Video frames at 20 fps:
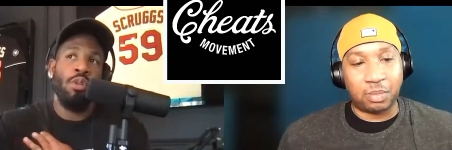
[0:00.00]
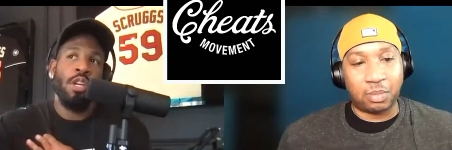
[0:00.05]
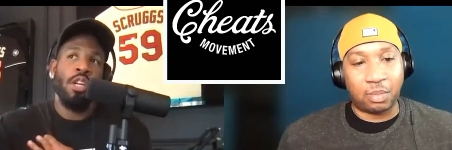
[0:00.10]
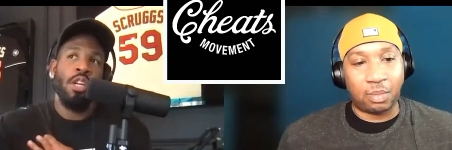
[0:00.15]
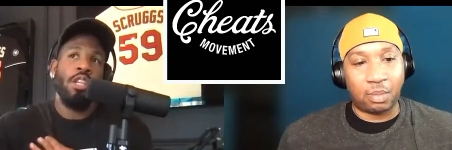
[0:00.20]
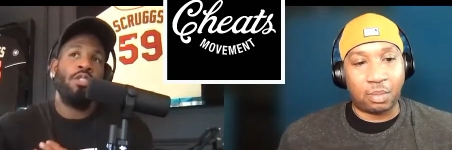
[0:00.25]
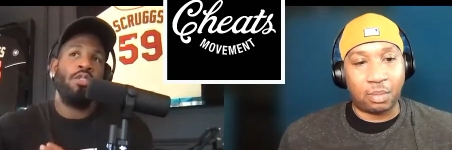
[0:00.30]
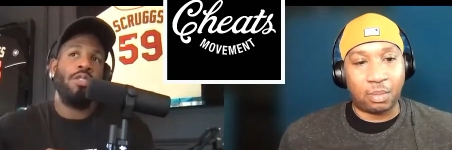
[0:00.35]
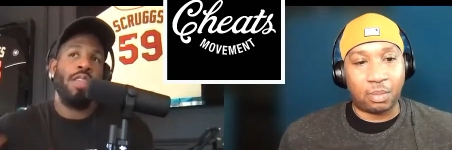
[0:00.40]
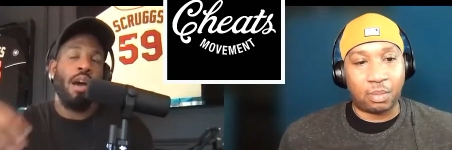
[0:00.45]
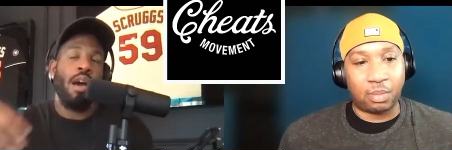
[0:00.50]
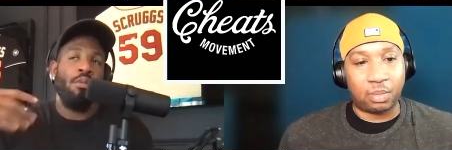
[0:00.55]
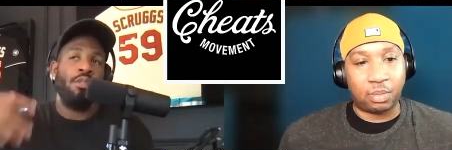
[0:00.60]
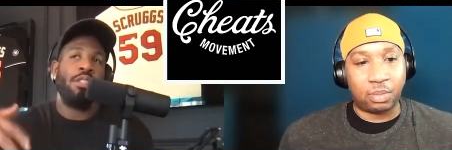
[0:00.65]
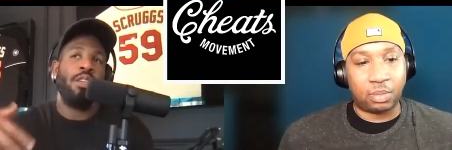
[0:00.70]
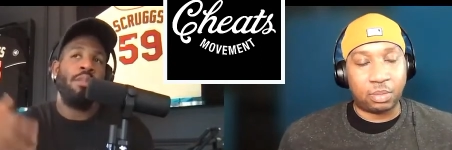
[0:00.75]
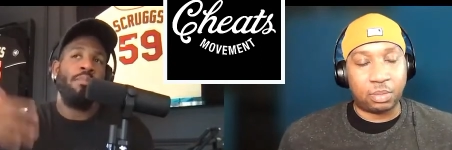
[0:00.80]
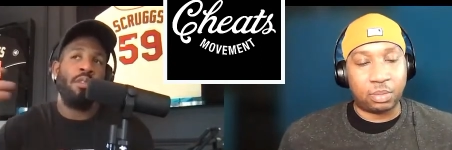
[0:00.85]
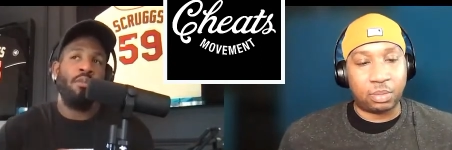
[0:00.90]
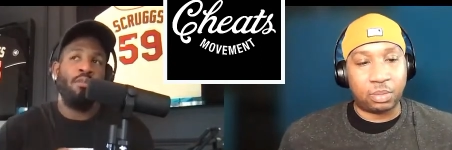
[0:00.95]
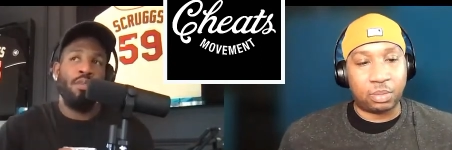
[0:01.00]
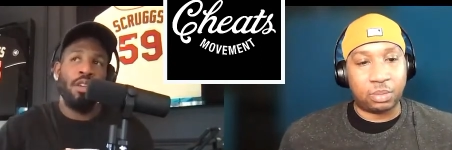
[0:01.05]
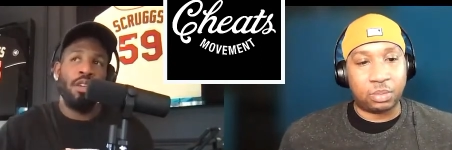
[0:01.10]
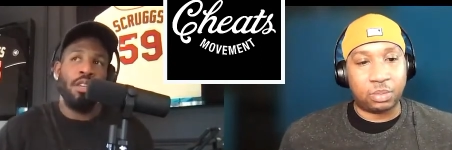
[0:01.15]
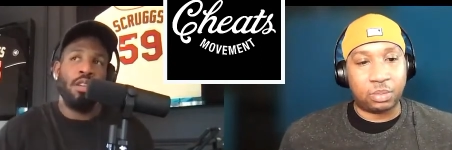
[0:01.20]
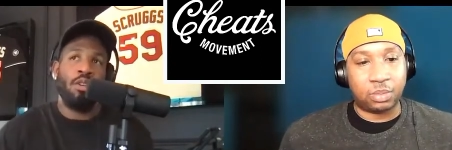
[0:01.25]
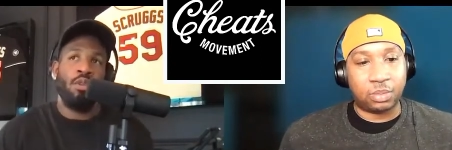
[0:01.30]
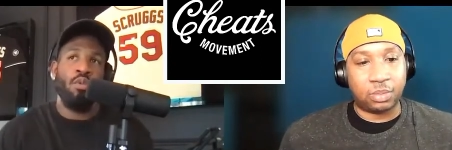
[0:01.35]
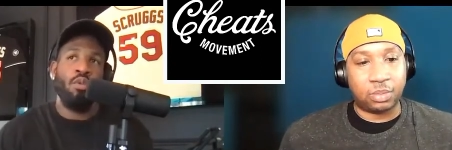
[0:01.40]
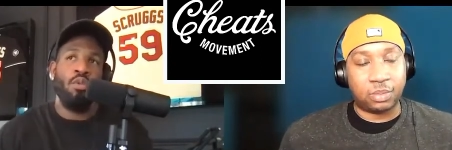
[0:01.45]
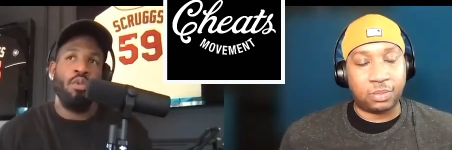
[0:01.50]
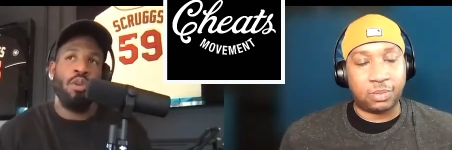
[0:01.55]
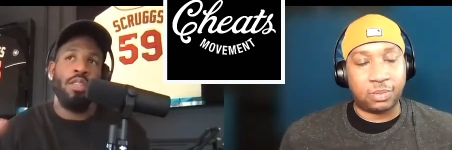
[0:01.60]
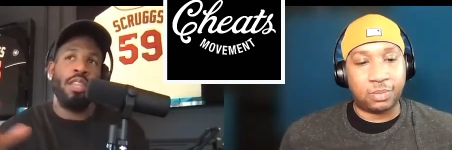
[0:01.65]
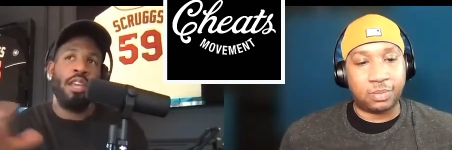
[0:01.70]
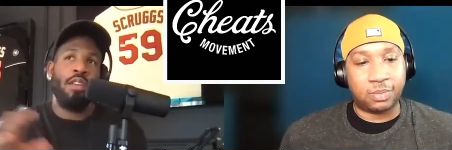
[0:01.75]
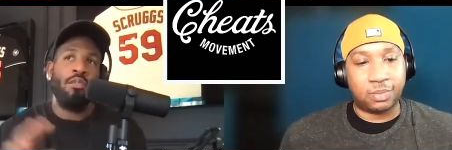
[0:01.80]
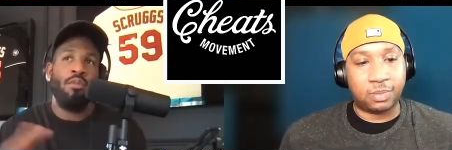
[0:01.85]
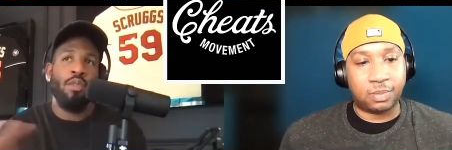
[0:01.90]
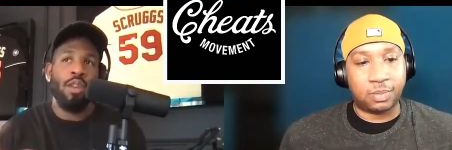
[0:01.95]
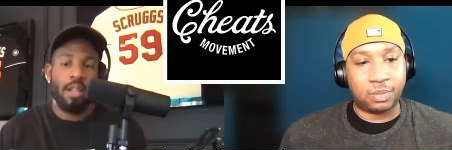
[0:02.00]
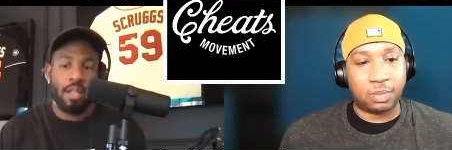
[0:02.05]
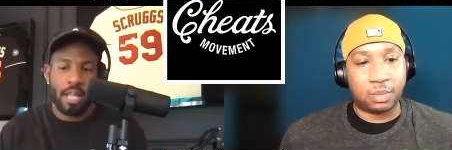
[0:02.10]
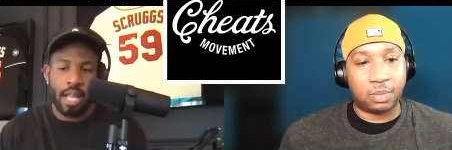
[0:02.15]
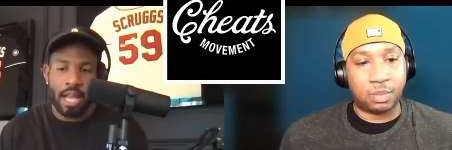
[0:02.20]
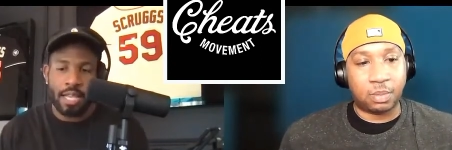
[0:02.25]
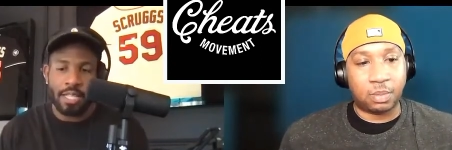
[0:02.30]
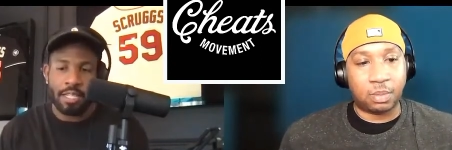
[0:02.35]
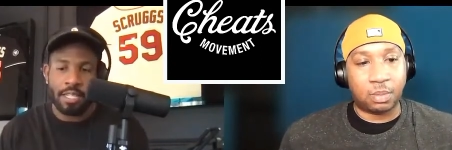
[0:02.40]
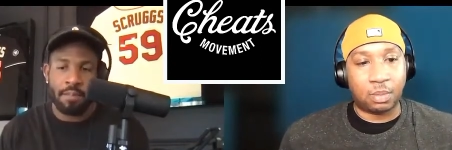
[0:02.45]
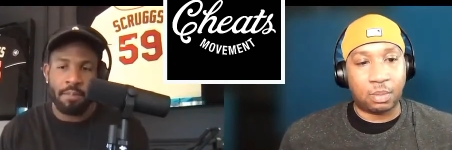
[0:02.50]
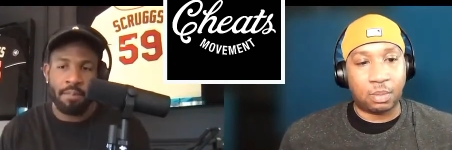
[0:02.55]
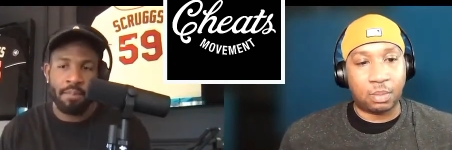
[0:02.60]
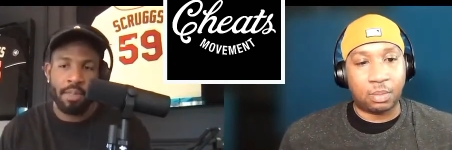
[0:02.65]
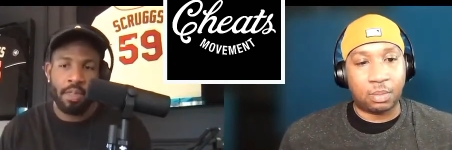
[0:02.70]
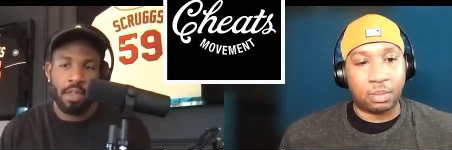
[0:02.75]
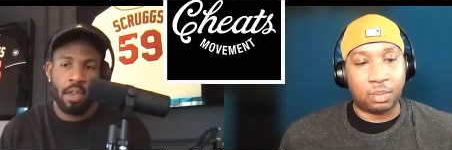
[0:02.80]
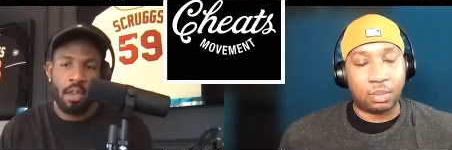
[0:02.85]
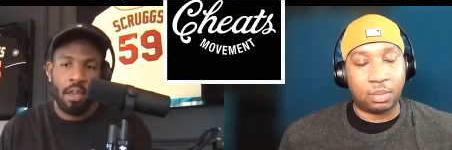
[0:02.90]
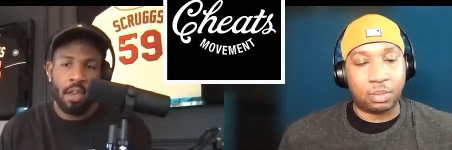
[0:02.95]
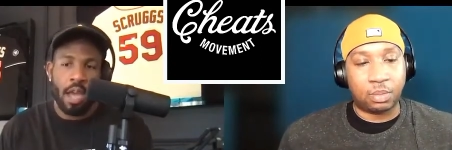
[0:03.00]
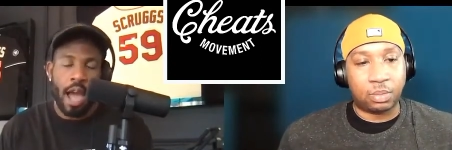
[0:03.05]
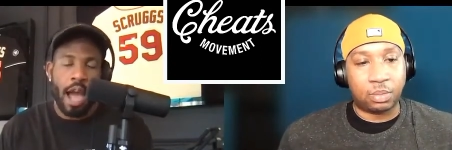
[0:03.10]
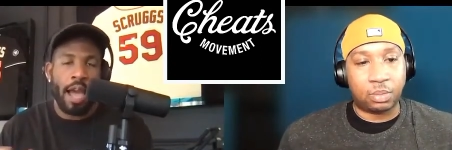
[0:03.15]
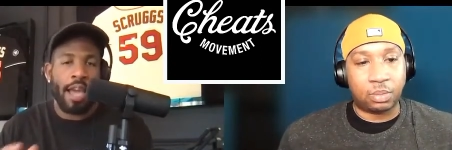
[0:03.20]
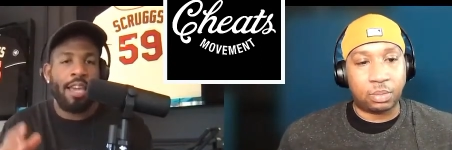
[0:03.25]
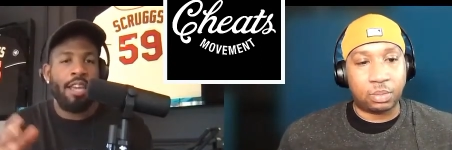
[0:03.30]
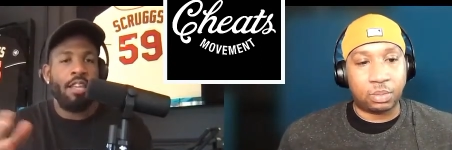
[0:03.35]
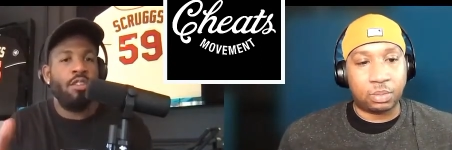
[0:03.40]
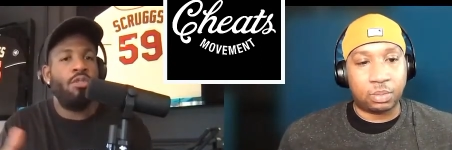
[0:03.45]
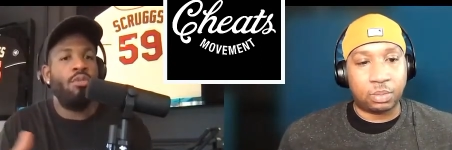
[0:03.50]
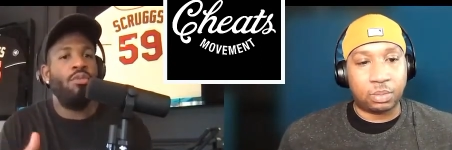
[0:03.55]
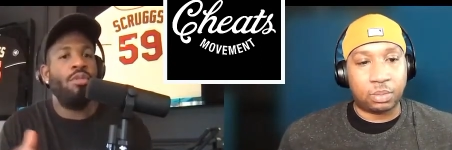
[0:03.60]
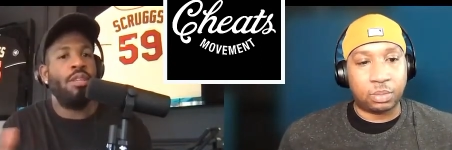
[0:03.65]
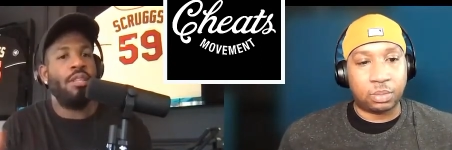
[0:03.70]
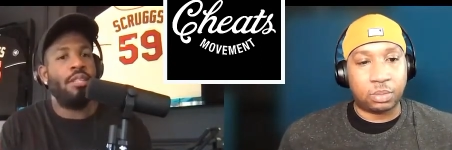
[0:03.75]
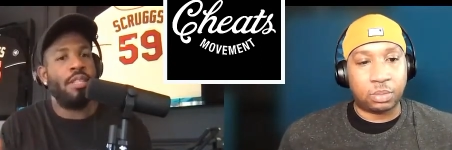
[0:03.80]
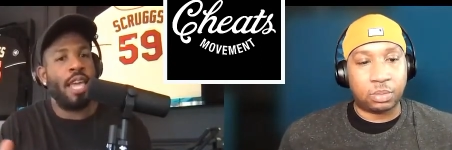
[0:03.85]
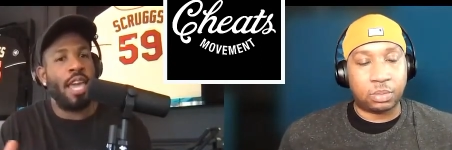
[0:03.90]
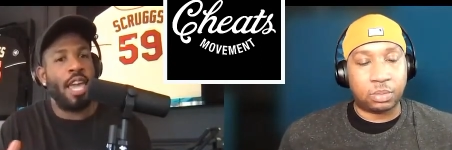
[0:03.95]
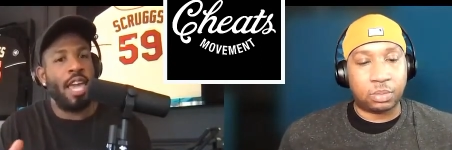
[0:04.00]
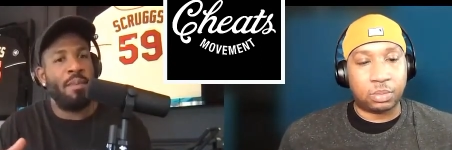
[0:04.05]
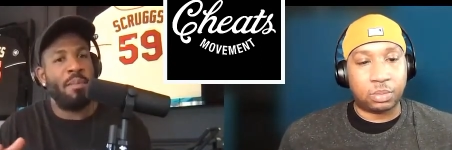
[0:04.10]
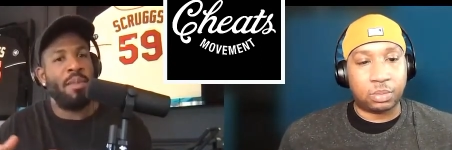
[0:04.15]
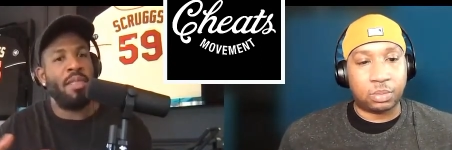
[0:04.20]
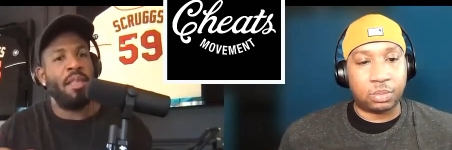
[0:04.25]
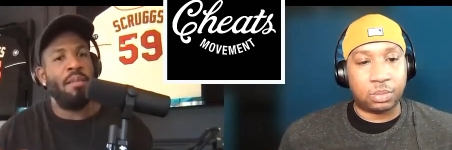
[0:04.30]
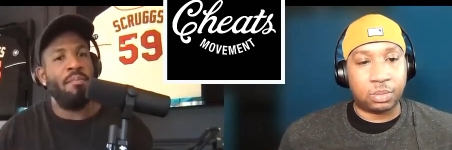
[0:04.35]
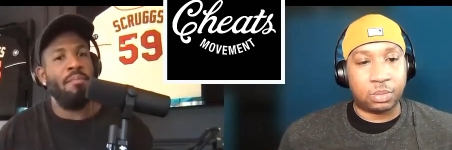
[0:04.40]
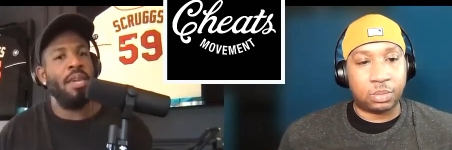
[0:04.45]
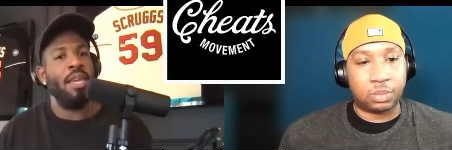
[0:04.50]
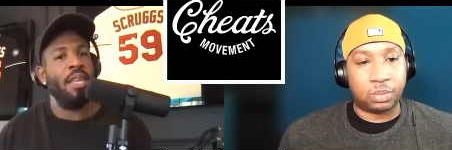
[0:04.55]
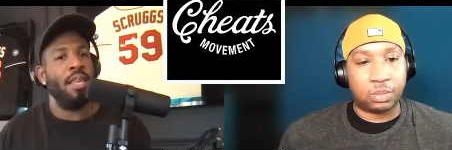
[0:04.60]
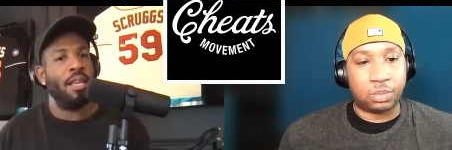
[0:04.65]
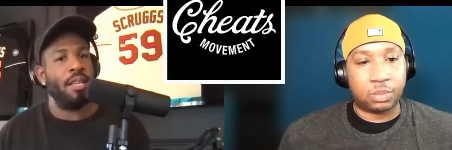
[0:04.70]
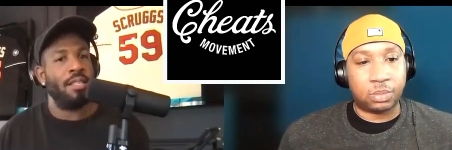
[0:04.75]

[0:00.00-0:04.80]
Speaker 1: so that was something really cool and then realizing I can do the same in the media